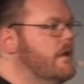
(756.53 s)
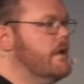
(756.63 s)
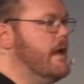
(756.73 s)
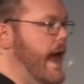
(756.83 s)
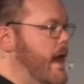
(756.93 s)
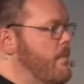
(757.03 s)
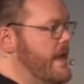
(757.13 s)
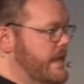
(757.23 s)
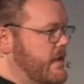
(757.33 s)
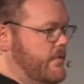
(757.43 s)
How
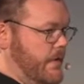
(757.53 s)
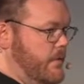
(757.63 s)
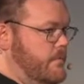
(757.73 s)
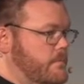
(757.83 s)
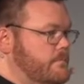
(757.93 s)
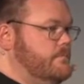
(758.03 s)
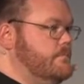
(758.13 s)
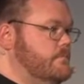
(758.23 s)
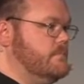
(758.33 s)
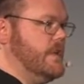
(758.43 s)
many of you,
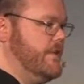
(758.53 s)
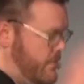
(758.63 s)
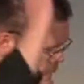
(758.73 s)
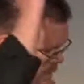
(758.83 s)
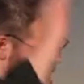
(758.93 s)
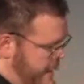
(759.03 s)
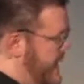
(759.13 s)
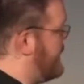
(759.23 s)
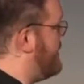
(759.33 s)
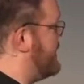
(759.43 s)
and you can raise your hand,
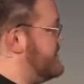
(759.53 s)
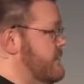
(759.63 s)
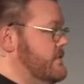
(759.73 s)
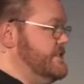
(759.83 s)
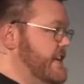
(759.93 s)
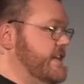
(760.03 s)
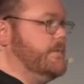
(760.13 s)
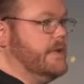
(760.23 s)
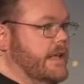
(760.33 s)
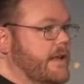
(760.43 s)
I'm actually
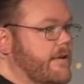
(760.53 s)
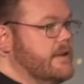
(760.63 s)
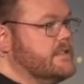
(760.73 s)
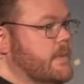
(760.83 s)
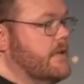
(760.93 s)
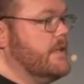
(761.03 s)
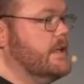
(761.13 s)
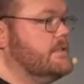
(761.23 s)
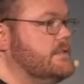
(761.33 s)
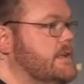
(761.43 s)
genuinely curious about
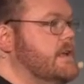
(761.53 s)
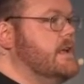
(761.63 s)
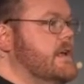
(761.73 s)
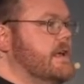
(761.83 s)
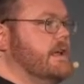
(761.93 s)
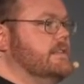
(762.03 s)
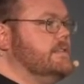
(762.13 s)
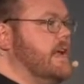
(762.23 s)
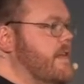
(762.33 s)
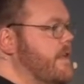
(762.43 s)
this, can
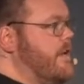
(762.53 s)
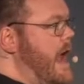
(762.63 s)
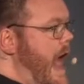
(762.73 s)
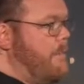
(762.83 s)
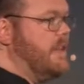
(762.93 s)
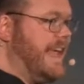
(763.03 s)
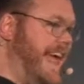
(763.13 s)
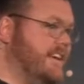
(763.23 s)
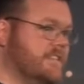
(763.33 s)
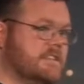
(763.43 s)
say that your
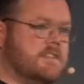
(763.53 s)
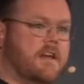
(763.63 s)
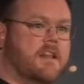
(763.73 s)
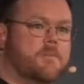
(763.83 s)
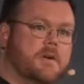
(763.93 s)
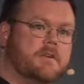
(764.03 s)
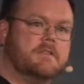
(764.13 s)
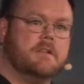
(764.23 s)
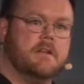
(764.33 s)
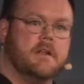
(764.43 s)
application developers
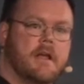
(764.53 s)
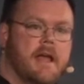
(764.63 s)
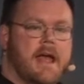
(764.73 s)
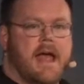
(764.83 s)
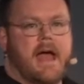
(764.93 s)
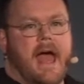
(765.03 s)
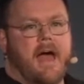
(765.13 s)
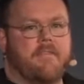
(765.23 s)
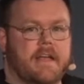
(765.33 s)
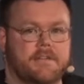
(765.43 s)
have
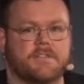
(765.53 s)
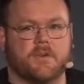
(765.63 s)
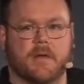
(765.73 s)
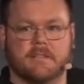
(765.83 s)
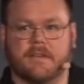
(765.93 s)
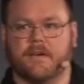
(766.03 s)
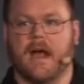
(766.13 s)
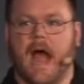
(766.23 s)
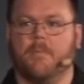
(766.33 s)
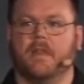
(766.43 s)
instrumented their
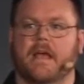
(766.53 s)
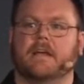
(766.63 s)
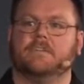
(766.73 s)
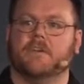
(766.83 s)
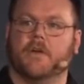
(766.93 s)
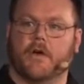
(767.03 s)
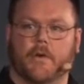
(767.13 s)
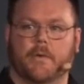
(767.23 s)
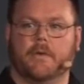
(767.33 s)
application code